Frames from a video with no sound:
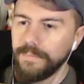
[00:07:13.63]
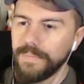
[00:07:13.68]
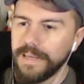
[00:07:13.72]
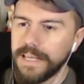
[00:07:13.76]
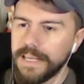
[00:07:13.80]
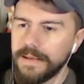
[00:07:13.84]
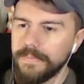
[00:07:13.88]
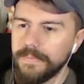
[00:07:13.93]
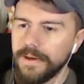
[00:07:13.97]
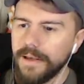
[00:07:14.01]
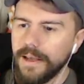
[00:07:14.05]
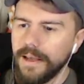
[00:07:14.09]

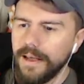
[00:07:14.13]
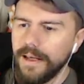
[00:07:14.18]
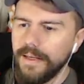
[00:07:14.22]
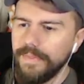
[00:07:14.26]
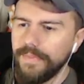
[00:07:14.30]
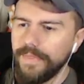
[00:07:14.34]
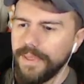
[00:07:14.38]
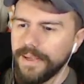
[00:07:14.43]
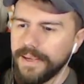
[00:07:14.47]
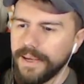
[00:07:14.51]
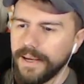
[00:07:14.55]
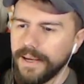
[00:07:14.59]
beam,
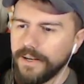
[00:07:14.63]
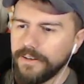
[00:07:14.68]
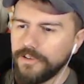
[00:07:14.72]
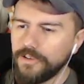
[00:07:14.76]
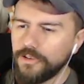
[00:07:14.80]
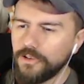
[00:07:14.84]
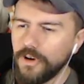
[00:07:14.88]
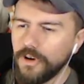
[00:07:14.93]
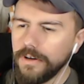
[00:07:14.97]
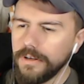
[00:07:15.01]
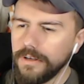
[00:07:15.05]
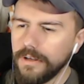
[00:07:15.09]
they get a
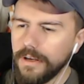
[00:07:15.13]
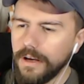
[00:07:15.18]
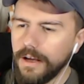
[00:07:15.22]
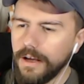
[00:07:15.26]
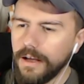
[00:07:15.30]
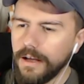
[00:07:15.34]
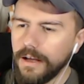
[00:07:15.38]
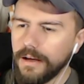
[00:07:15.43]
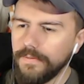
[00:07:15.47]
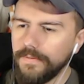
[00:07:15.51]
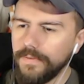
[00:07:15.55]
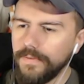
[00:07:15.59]
chunk
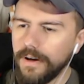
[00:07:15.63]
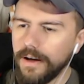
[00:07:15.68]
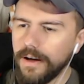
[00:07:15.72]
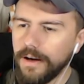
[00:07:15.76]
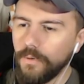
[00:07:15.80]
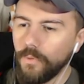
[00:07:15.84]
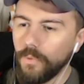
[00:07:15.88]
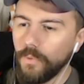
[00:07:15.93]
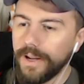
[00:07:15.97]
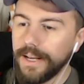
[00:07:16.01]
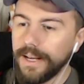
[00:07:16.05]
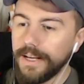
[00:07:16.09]
of
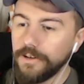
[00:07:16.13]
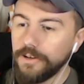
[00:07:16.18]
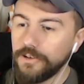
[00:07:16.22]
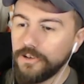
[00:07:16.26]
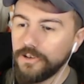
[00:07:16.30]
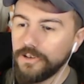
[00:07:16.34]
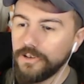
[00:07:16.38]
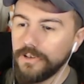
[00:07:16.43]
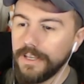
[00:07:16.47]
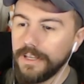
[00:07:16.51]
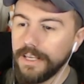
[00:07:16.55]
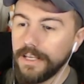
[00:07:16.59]

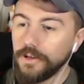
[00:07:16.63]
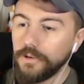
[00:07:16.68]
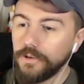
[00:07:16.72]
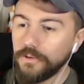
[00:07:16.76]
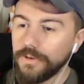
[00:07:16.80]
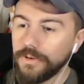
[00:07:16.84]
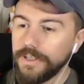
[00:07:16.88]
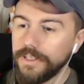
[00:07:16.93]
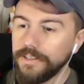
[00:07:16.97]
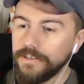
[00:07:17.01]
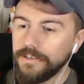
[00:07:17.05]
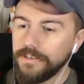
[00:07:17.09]
range
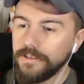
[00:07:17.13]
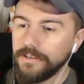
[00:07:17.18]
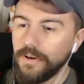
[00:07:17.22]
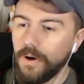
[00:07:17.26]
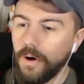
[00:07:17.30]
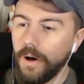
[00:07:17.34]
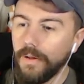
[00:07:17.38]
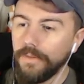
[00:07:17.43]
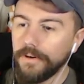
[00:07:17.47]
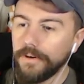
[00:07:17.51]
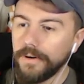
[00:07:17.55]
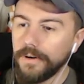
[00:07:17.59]
increase
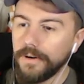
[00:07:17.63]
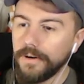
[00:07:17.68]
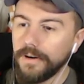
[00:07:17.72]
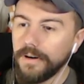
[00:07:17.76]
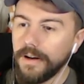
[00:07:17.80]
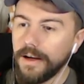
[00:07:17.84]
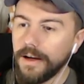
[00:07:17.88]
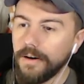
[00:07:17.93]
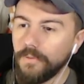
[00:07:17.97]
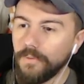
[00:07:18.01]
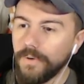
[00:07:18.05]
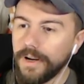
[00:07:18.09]
on
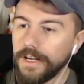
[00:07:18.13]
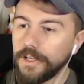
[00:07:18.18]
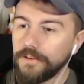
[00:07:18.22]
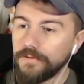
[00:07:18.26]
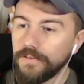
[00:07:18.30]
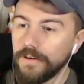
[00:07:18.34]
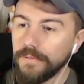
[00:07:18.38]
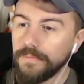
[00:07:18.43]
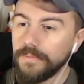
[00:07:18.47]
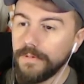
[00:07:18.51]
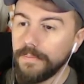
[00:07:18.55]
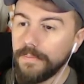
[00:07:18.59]
their range
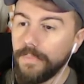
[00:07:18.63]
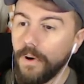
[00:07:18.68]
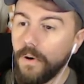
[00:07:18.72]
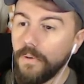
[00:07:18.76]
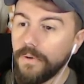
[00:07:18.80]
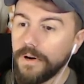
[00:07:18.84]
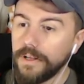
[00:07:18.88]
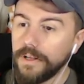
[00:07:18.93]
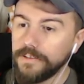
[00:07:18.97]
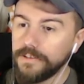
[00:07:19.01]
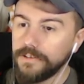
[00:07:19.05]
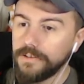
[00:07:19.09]
from the
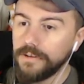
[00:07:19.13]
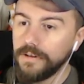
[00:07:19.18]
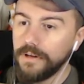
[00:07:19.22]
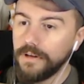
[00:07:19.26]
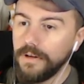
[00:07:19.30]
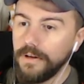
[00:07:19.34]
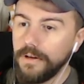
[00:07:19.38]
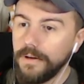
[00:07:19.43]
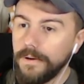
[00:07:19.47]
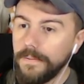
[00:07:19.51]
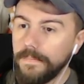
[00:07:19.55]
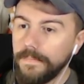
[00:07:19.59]
bonus
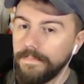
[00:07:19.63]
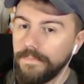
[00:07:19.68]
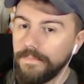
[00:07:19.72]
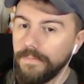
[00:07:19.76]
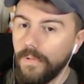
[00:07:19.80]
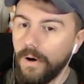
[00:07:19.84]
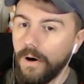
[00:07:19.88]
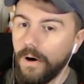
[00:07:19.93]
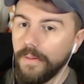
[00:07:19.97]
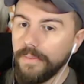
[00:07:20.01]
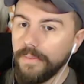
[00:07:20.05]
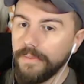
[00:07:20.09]

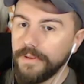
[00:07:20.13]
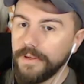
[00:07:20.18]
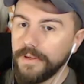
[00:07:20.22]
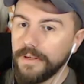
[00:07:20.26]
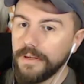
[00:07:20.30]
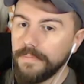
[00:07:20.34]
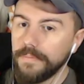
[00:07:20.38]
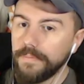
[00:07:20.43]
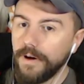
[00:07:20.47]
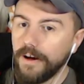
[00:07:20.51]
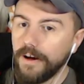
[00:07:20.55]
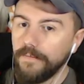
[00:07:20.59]
on
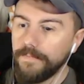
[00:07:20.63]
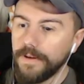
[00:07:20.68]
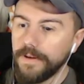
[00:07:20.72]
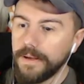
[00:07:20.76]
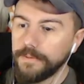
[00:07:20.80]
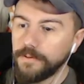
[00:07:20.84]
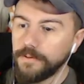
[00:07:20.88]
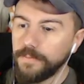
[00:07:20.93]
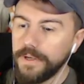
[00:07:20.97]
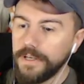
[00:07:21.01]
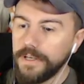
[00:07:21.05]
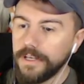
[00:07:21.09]
the buff
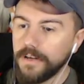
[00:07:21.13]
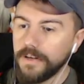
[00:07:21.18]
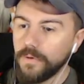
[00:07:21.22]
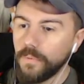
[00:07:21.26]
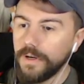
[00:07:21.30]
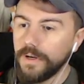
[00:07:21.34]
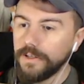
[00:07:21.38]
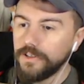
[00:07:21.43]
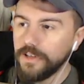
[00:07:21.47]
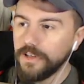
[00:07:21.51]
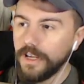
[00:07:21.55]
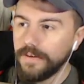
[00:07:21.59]
beam. Speaking of
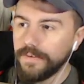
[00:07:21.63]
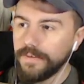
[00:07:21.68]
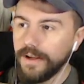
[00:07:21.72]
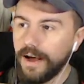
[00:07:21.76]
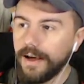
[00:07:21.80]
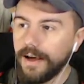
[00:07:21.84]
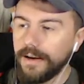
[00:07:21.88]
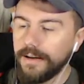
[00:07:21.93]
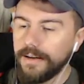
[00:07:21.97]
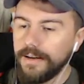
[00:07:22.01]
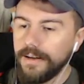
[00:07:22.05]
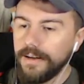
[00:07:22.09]
which, I've
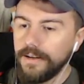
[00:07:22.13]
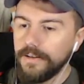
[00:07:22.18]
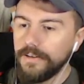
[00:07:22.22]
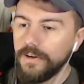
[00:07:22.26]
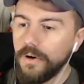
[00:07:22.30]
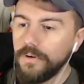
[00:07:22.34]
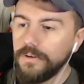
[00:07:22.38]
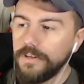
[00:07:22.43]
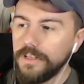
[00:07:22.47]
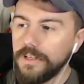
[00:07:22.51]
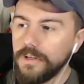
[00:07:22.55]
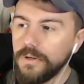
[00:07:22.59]
got
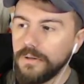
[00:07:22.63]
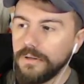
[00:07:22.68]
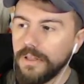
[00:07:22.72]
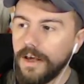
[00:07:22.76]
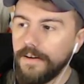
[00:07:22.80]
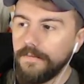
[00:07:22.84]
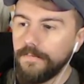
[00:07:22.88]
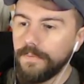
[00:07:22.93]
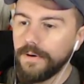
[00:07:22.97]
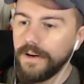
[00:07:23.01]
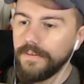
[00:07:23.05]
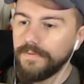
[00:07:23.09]
no DU
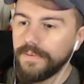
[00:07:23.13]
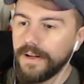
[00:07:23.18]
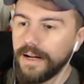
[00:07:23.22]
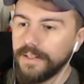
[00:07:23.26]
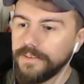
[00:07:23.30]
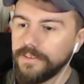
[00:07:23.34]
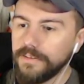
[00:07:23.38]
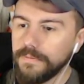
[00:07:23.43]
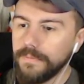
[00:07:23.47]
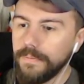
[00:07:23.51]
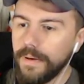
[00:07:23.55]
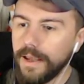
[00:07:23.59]
left, but I've
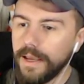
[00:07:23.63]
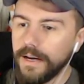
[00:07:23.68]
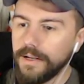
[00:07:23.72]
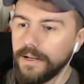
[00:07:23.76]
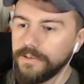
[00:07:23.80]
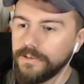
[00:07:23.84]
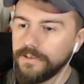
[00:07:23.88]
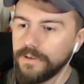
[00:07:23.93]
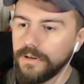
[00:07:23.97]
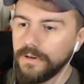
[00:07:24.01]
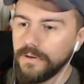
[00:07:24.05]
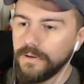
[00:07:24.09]
got some mana,
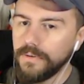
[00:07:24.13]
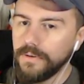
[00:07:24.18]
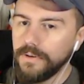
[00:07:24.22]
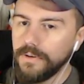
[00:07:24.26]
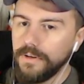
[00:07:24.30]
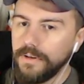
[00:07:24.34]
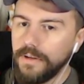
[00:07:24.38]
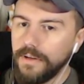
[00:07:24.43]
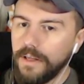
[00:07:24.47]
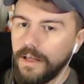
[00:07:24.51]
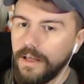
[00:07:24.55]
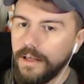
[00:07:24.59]
so
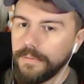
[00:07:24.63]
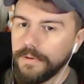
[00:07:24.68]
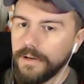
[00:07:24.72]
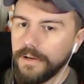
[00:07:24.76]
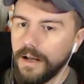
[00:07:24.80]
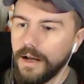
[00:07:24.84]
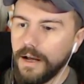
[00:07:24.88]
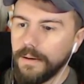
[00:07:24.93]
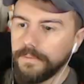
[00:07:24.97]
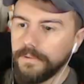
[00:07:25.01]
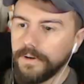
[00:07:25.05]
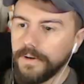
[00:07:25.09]
I'm going
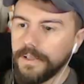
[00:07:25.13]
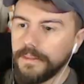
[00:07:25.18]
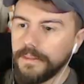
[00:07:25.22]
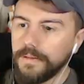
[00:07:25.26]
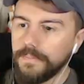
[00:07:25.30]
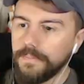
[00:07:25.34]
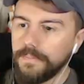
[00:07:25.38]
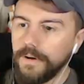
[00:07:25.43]
to upgrade the